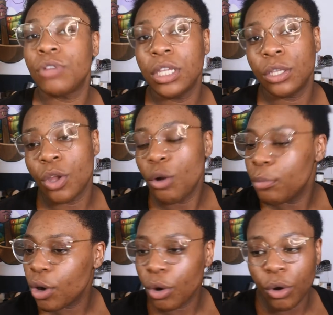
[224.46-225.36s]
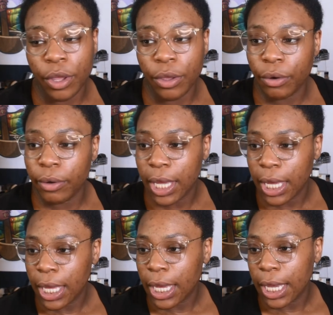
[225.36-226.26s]
need no more oil
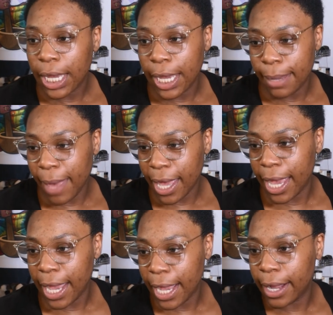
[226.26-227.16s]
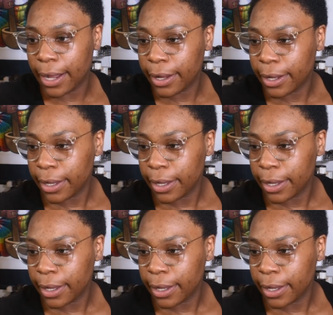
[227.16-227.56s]
in my hair.